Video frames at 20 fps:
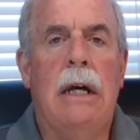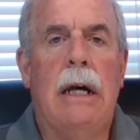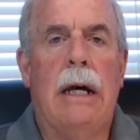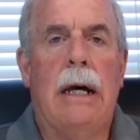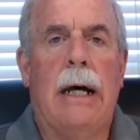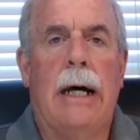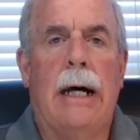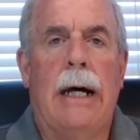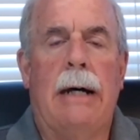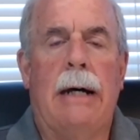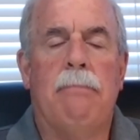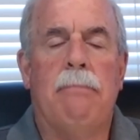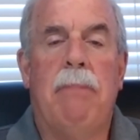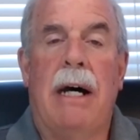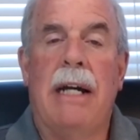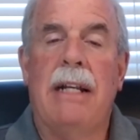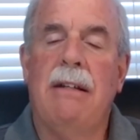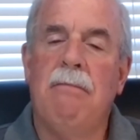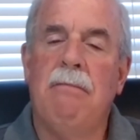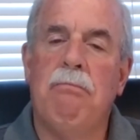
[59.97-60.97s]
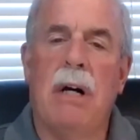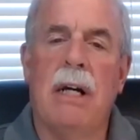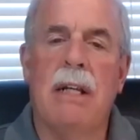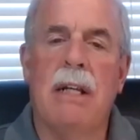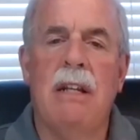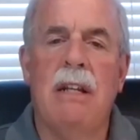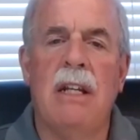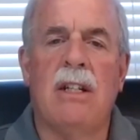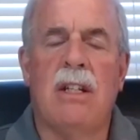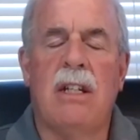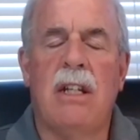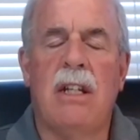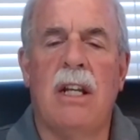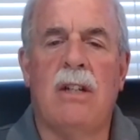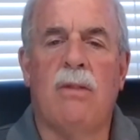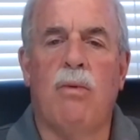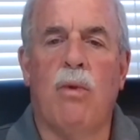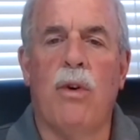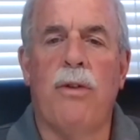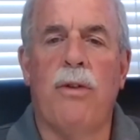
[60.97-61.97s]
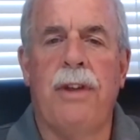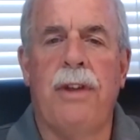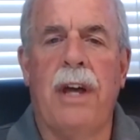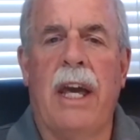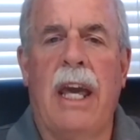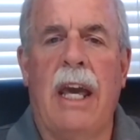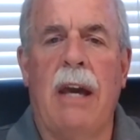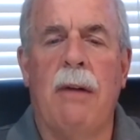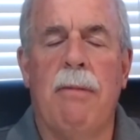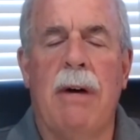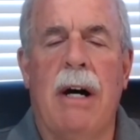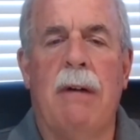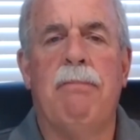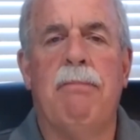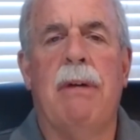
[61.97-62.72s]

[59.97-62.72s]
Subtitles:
but it's worth thinking about.